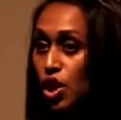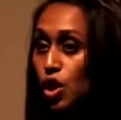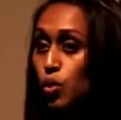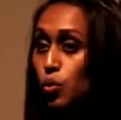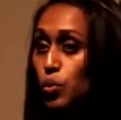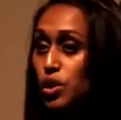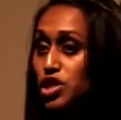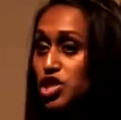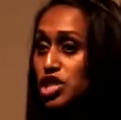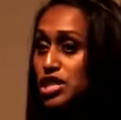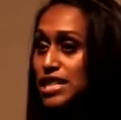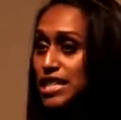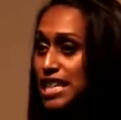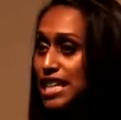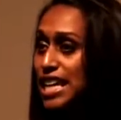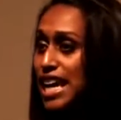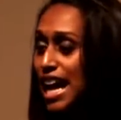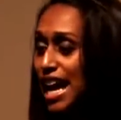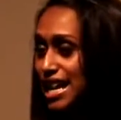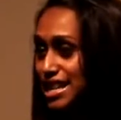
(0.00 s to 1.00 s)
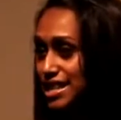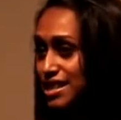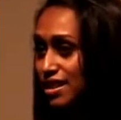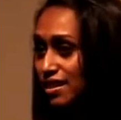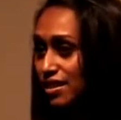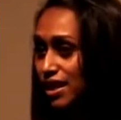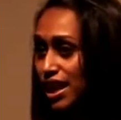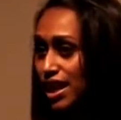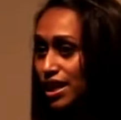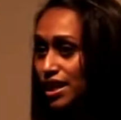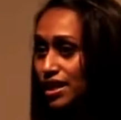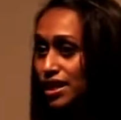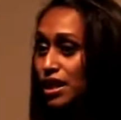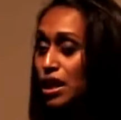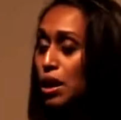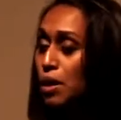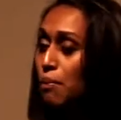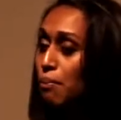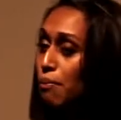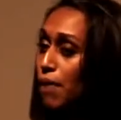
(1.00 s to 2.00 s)
which de-escalated
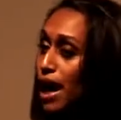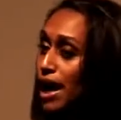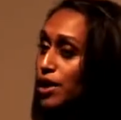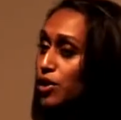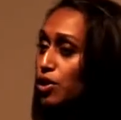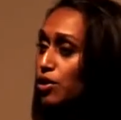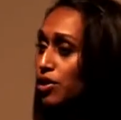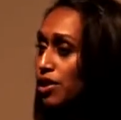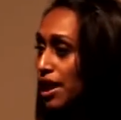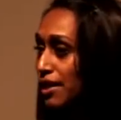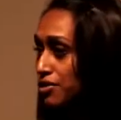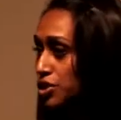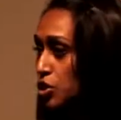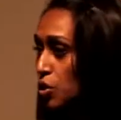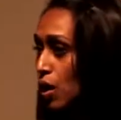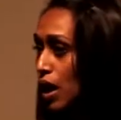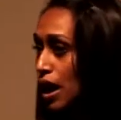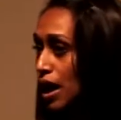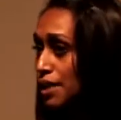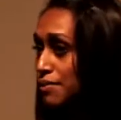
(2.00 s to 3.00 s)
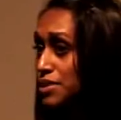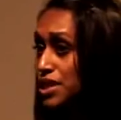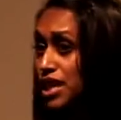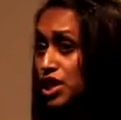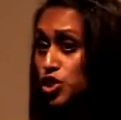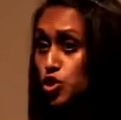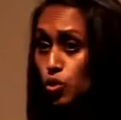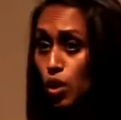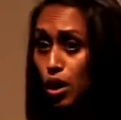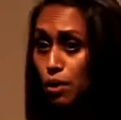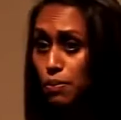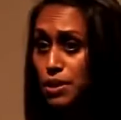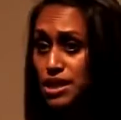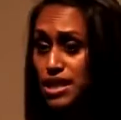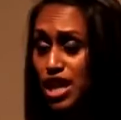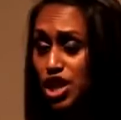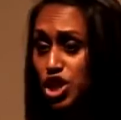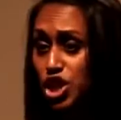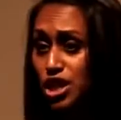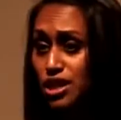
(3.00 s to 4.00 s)
minor theft crimes and drug
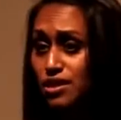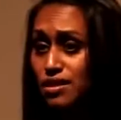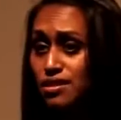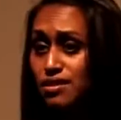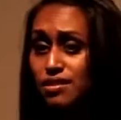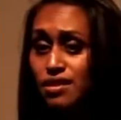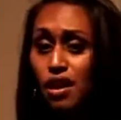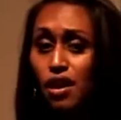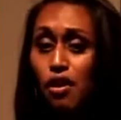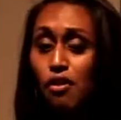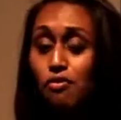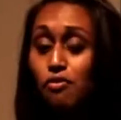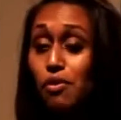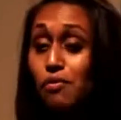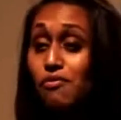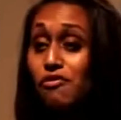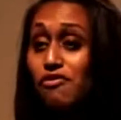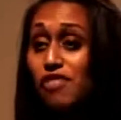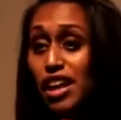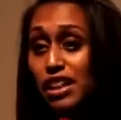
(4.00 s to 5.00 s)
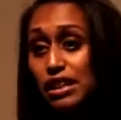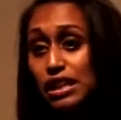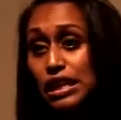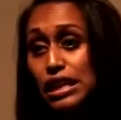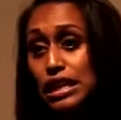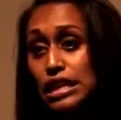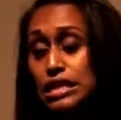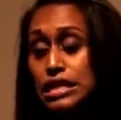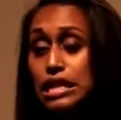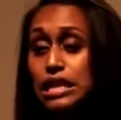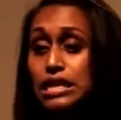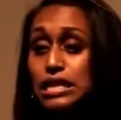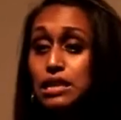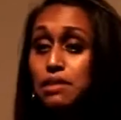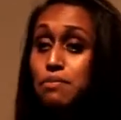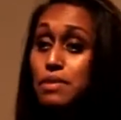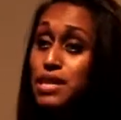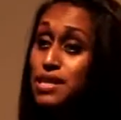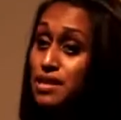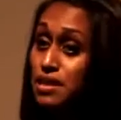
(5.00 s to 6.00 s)
possession from felonies to
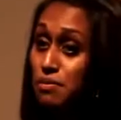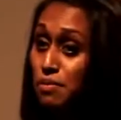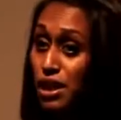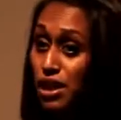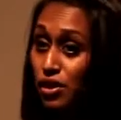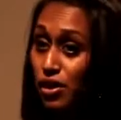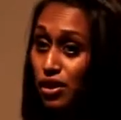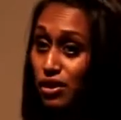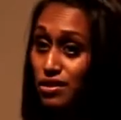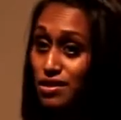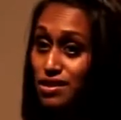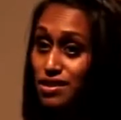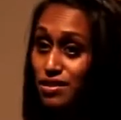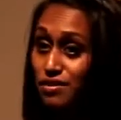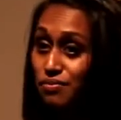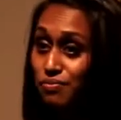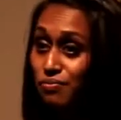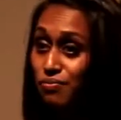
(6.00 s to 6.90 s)
misdemeanors.